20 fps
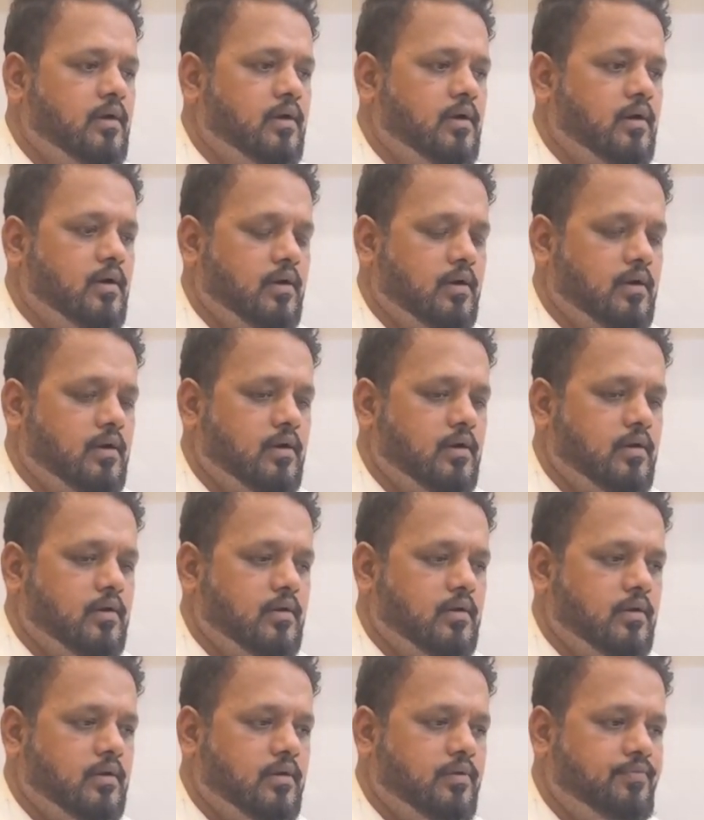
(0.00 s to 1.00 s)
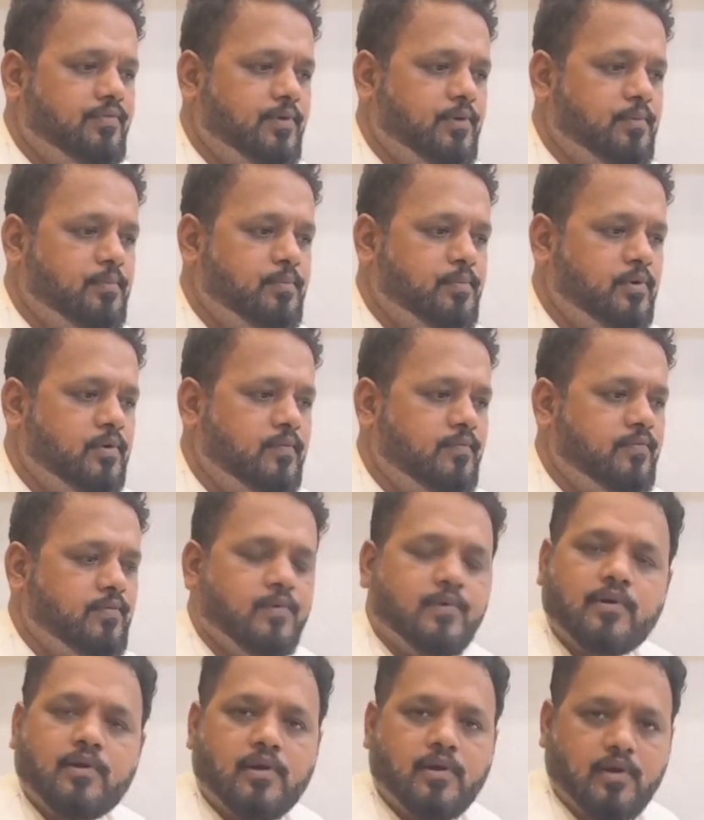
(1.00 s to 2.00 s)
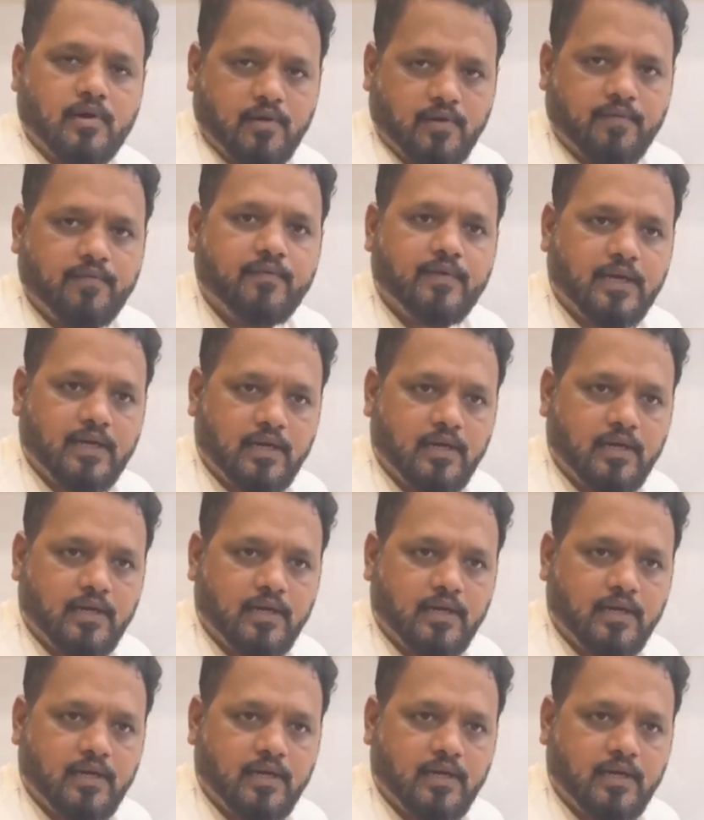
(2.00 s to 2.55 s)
If you put for very